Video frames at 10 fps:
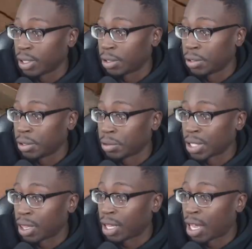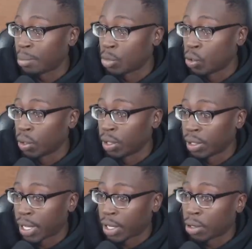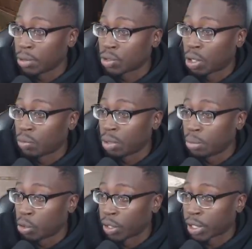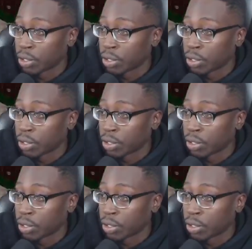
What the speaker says: There's a lot more that goes on with board